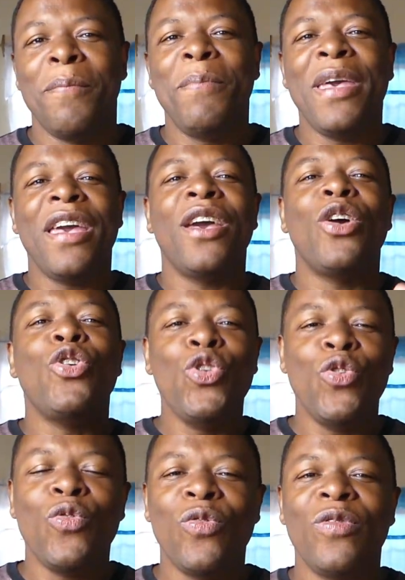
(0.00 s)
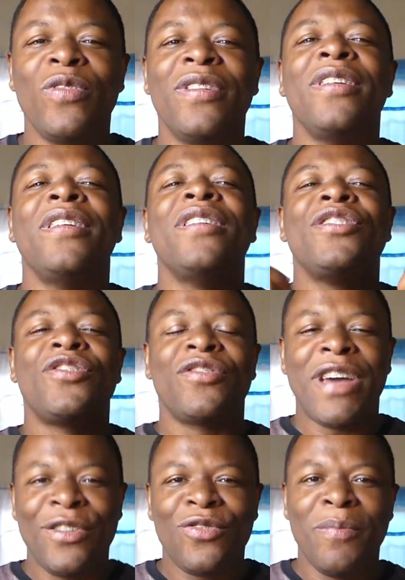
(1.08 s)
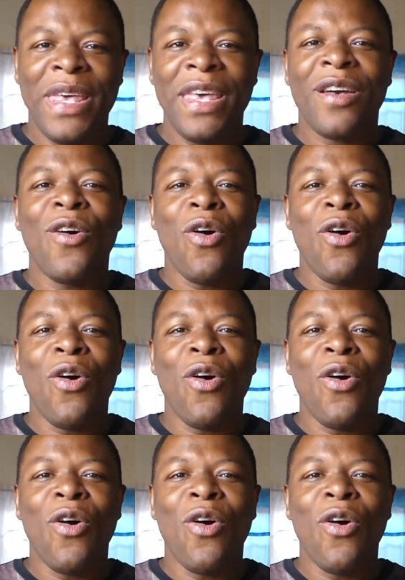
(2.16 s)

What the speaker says: beer you try to make